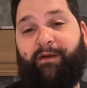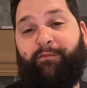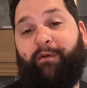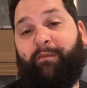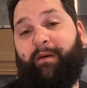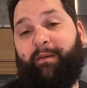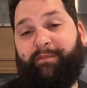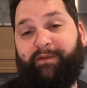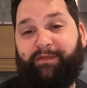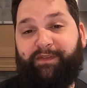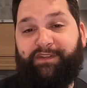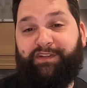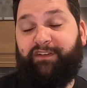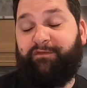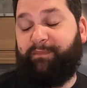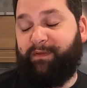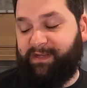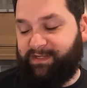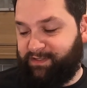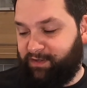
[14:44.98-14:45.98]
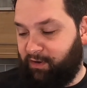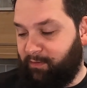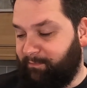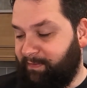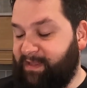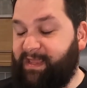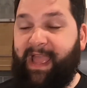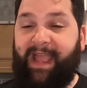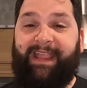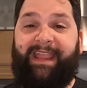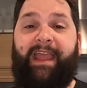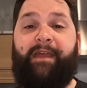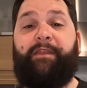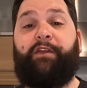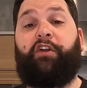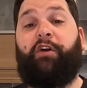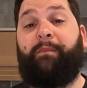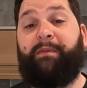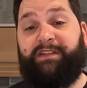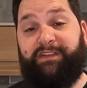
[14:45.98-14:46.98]
that one might be on the shelf, but it's not. But yeah, get
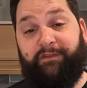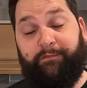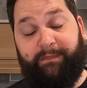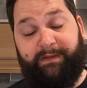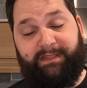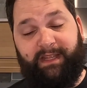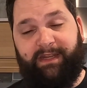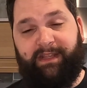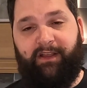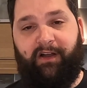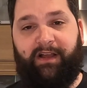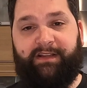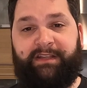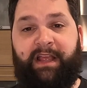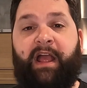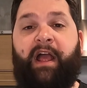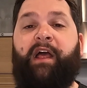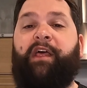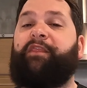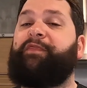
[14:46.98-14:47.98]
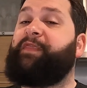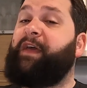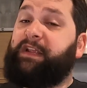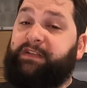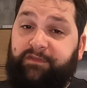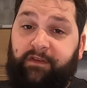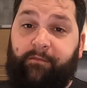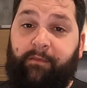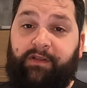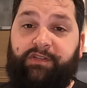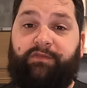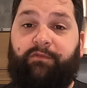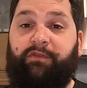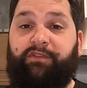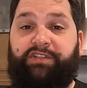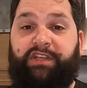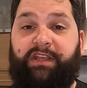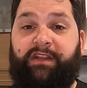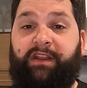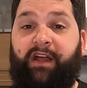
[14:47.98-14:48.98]
in the comments if I've missed any, guys. thanks very much for
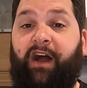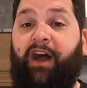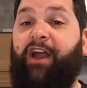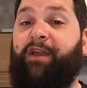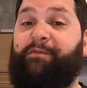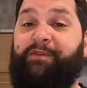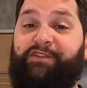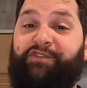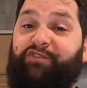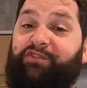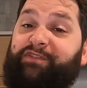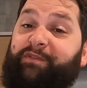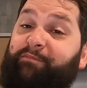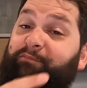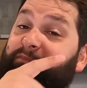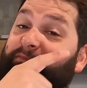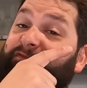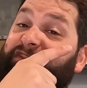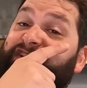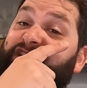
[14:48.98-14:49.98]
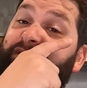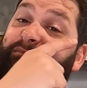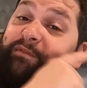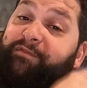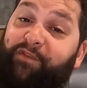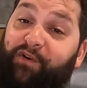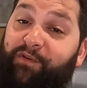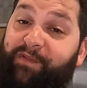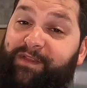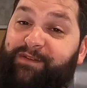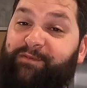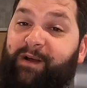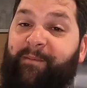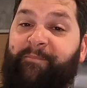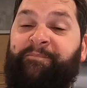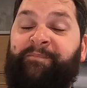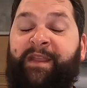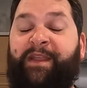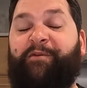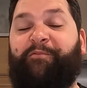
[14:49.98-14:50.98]
watching. I hope you enjoyed the video before this
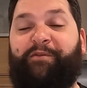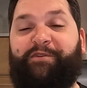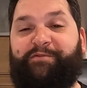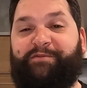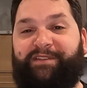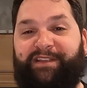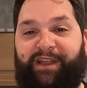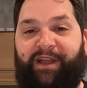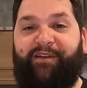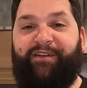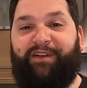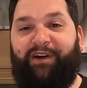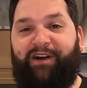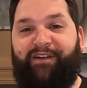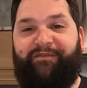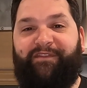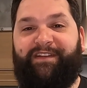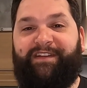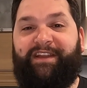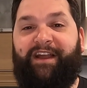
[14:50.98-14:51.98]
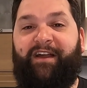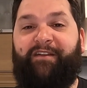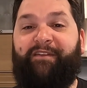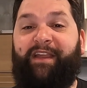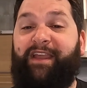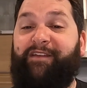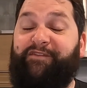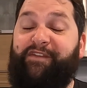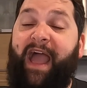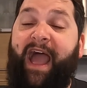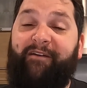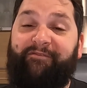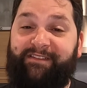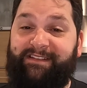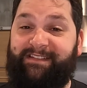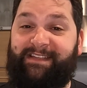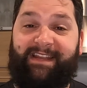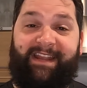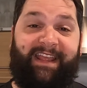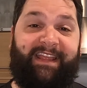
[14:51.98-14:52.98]
one, which was the go-karting video. If you
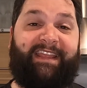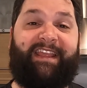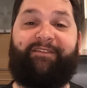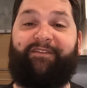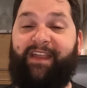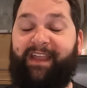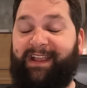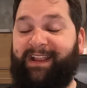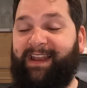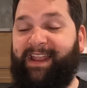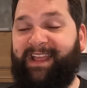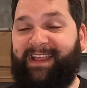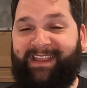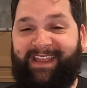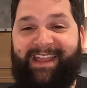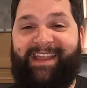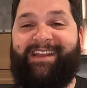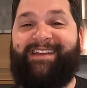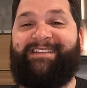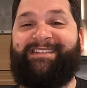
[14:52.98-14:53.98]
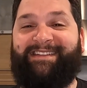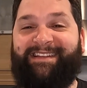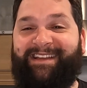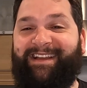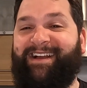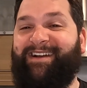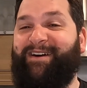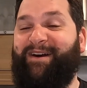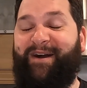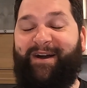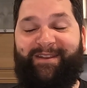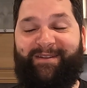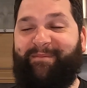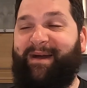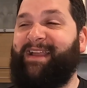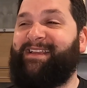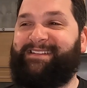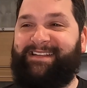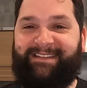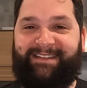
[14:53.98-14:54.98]
haven't seen it, give it a click. It is an
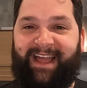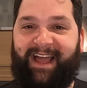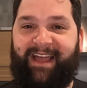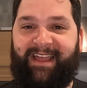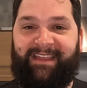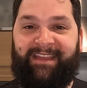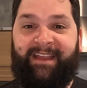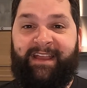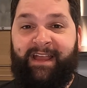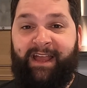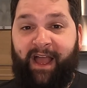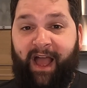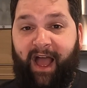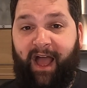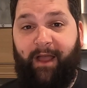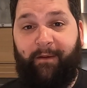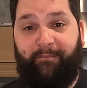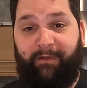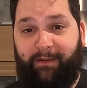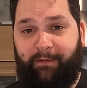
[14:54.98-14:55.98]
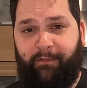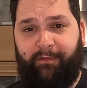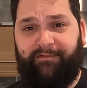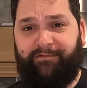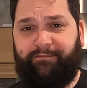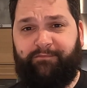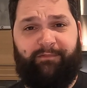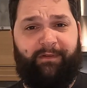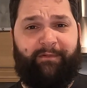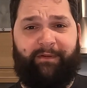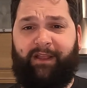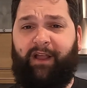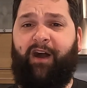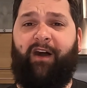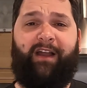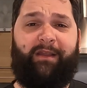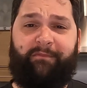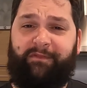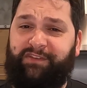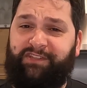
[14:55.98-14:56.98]
amazing day. We were
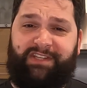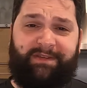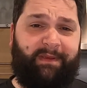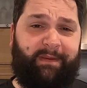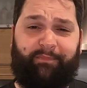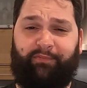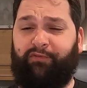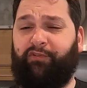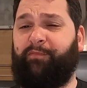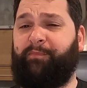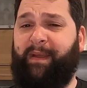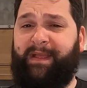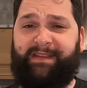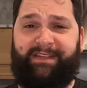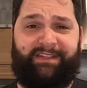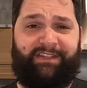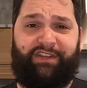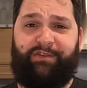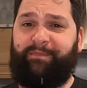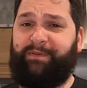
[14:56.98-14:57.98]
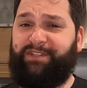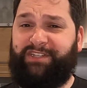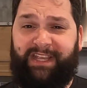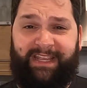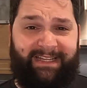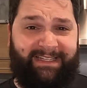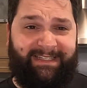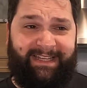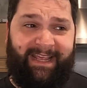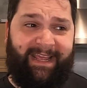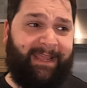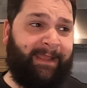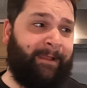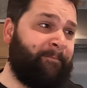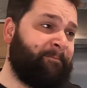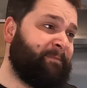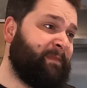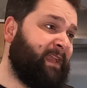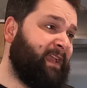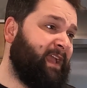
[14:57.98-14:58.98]
karting with Jimmy Broadbent, Super GT,